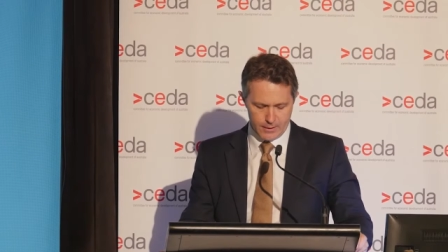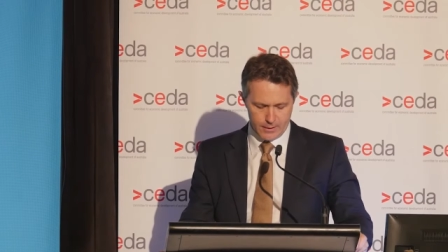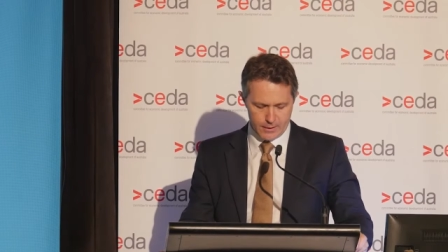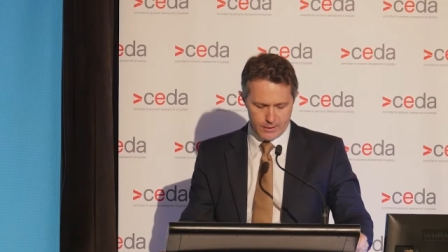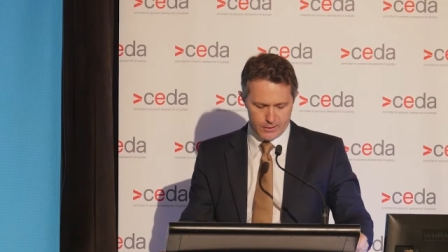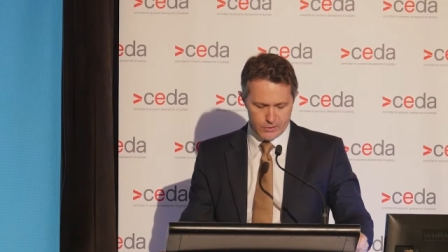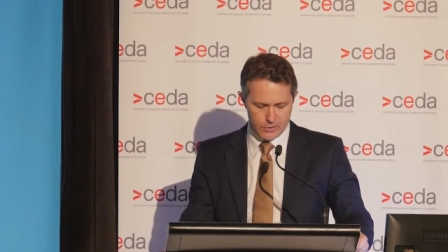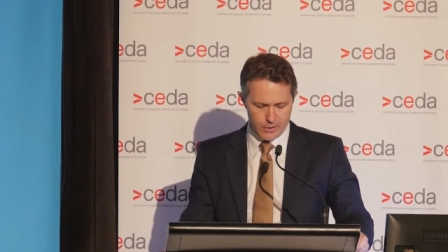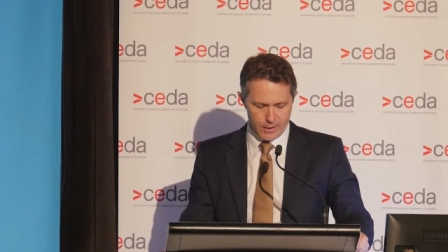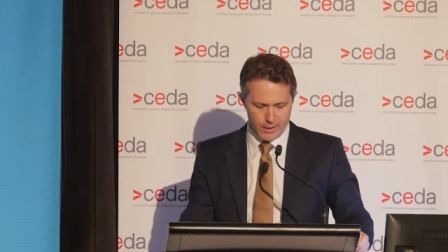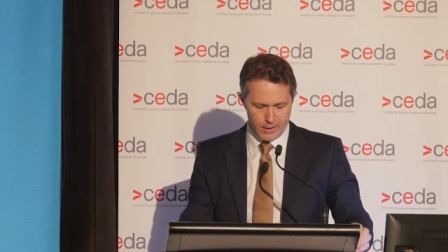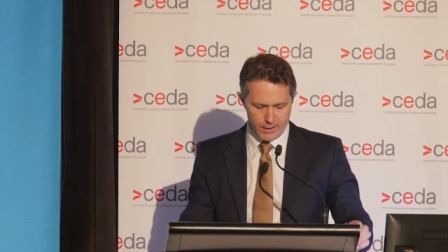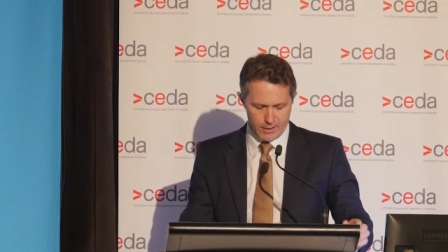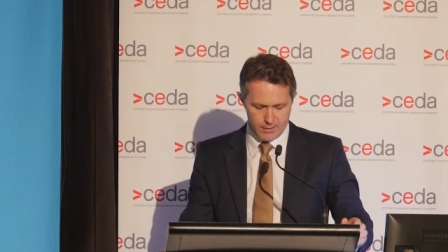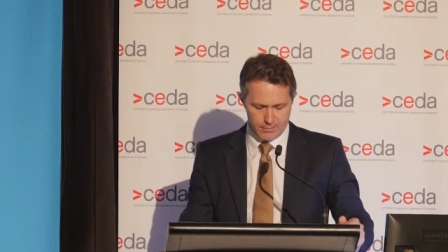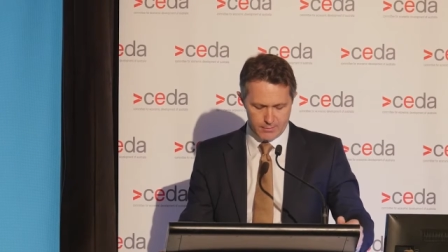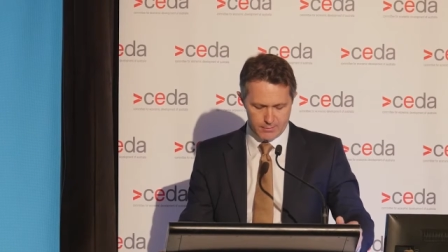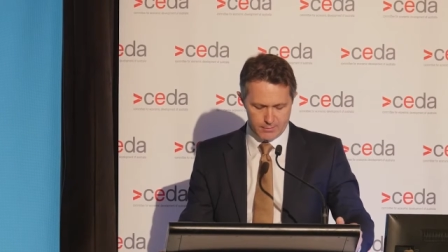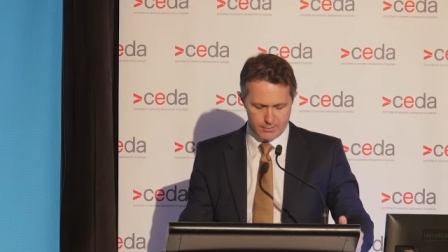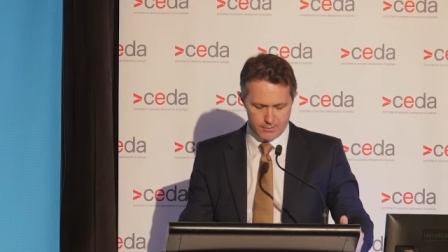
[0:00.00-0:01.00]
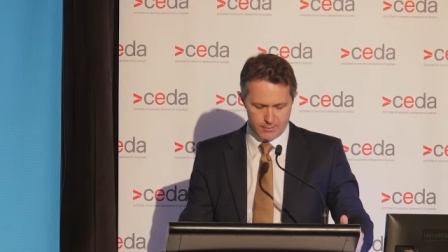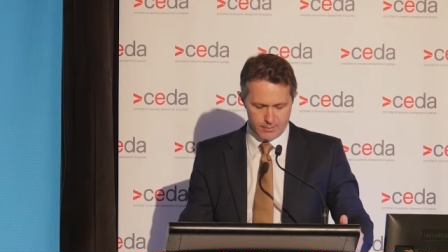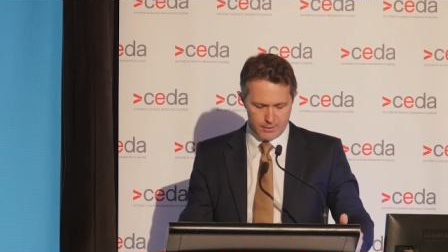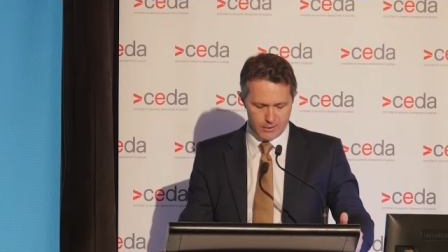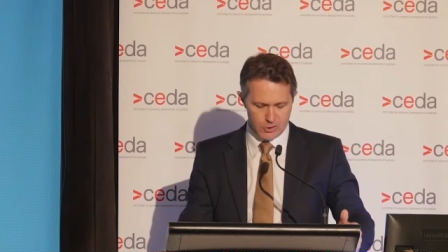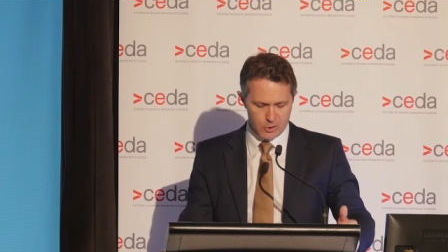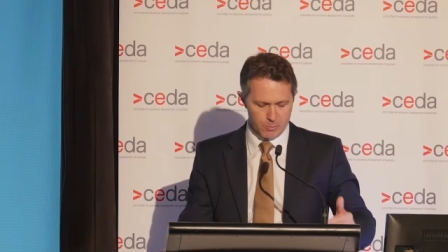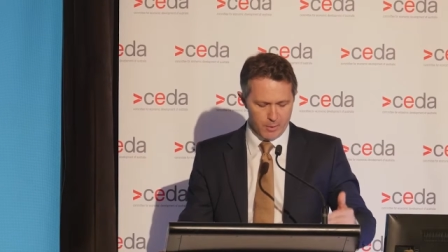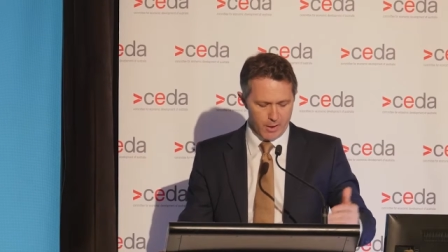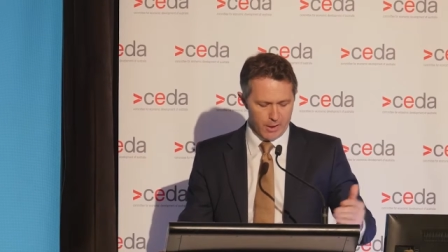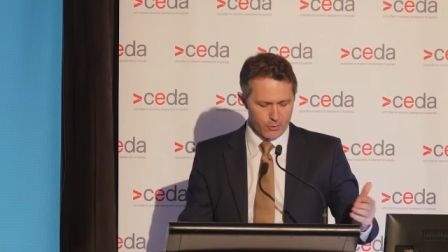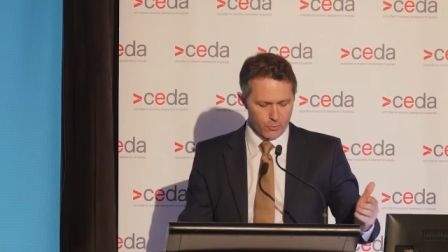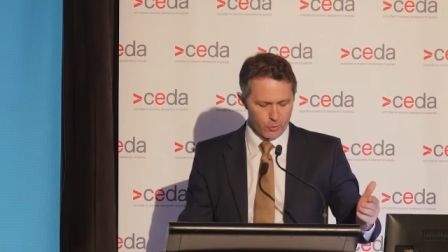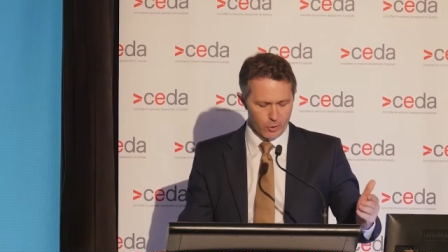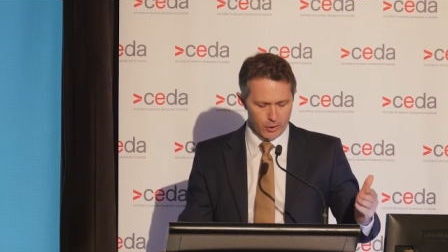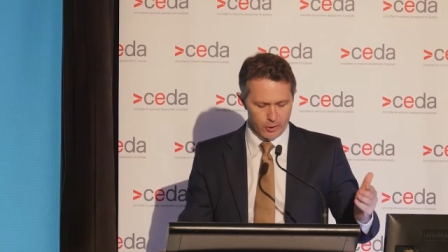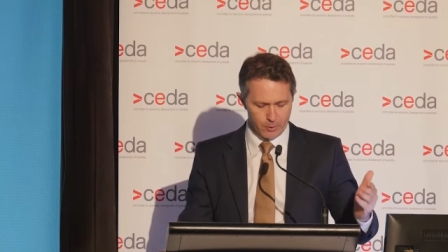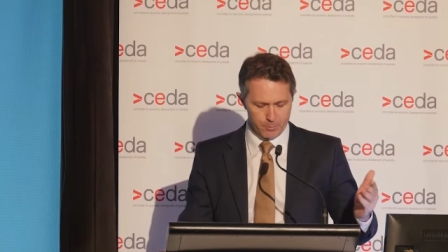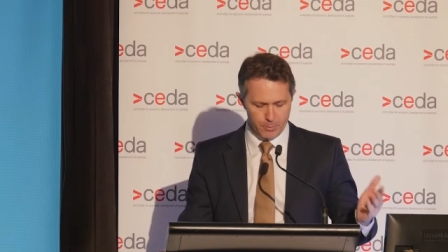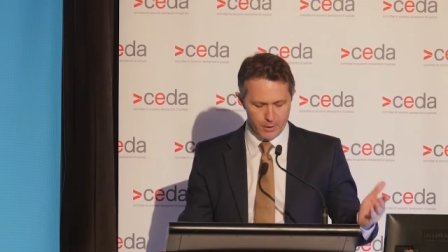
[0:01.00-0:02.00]
as they expand
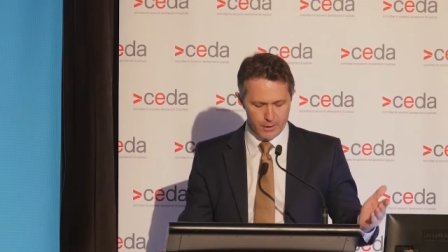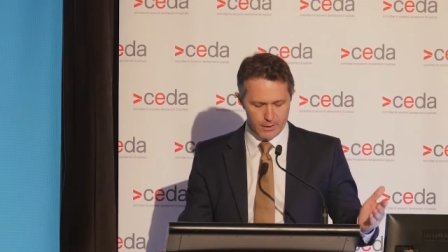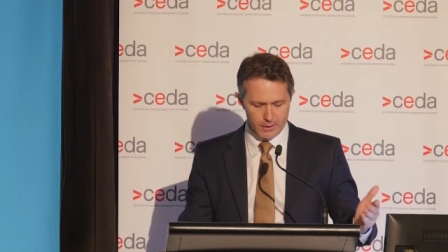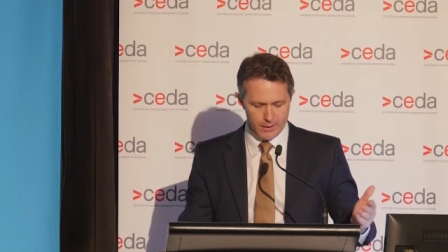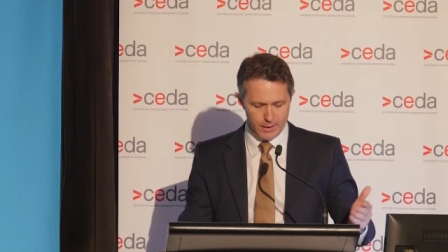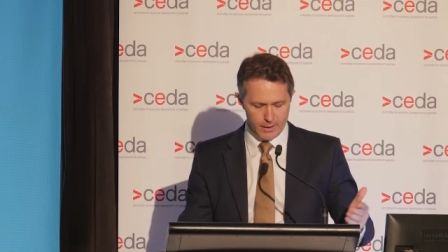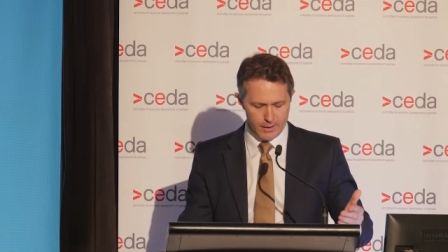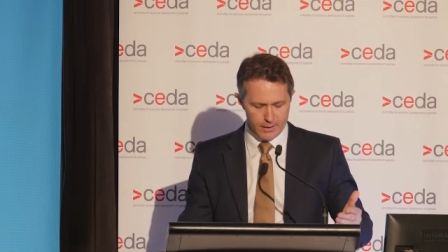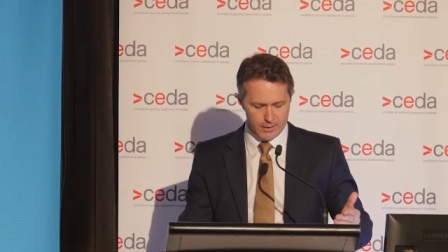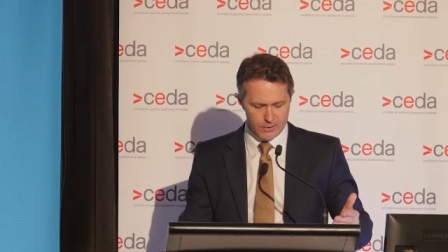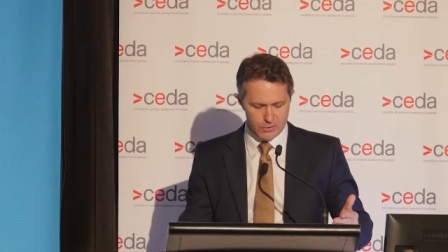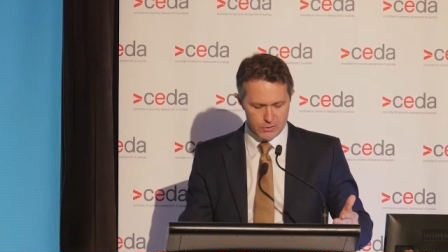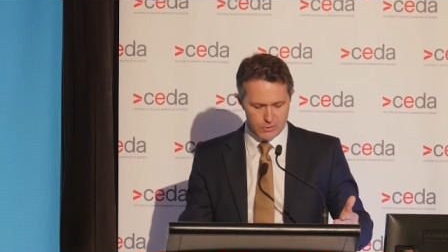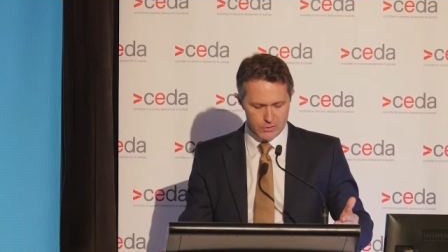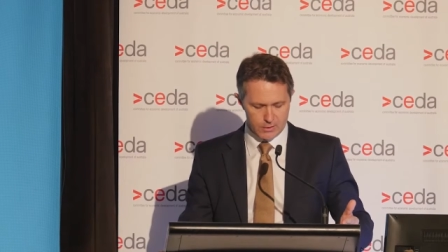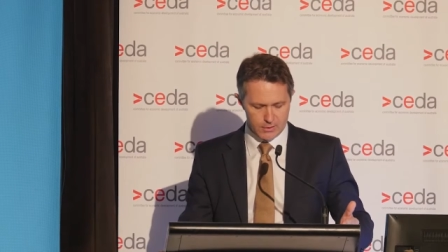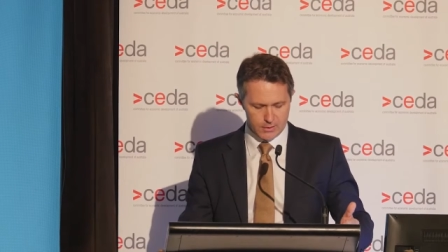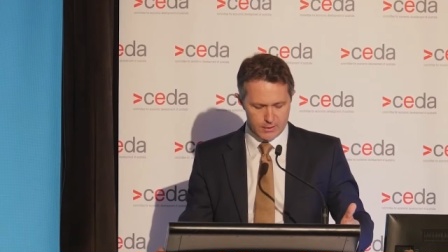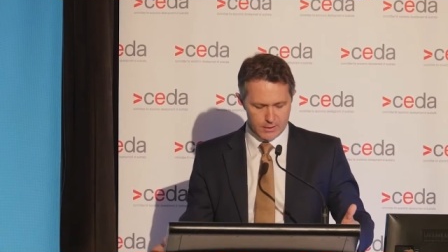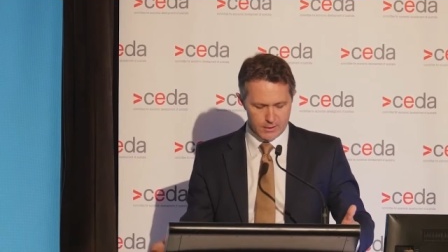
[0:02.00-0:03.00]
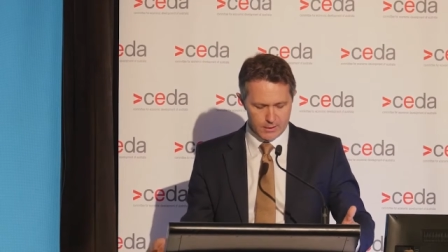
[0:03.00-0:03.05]
work at Peak Downs